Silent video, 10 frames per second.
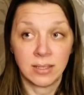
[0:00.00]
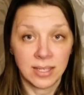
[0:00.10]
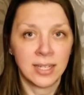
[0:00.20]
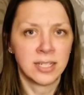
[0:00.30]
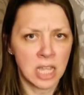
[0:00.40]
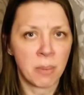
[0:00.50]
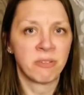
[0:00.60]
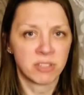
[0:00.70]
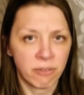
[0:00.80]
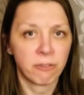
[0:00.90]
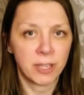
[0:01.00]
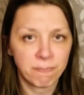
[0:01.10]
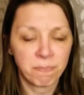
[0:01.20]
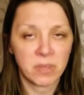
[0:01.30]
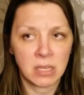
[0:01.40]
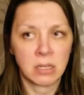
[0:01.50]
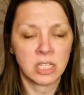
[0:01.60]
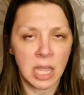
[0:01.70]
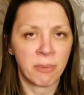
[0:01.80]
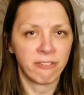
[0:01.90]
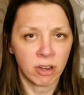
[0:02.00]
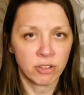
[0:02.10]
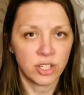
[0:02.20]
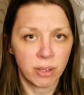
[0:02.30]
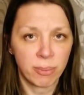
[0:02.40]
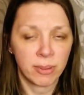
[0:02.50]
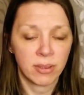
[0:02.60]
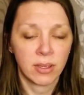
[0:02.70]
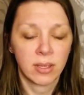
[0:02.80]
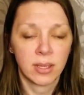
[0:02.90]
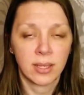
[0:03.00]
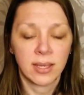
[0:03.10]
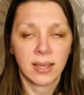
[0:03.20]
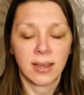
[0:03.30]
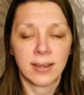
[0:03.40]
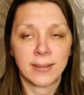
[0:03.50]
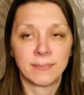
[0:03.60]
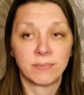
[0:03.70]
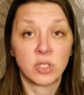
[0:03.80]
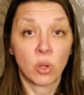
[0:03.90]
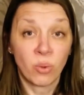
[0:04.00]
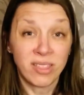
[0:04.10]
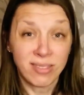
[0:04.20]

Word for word: in a time of suffering, in a time of hardship. Um, so, with